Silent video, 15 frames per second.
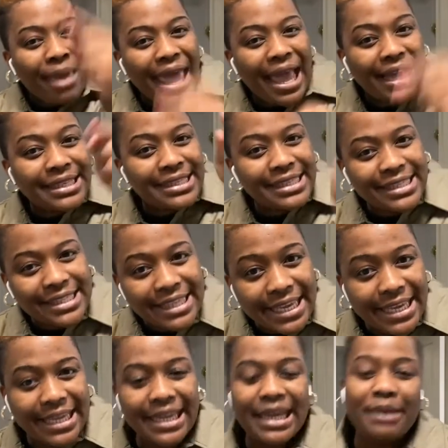MSc
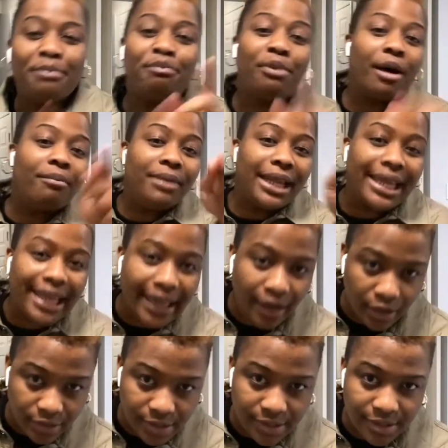in public
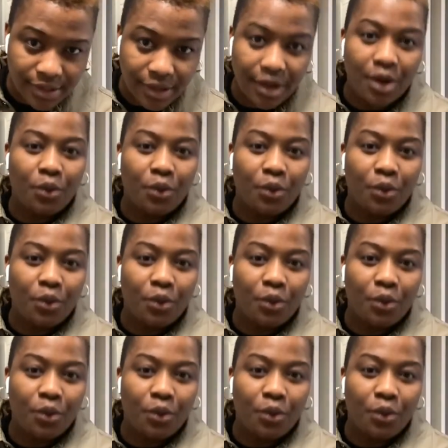health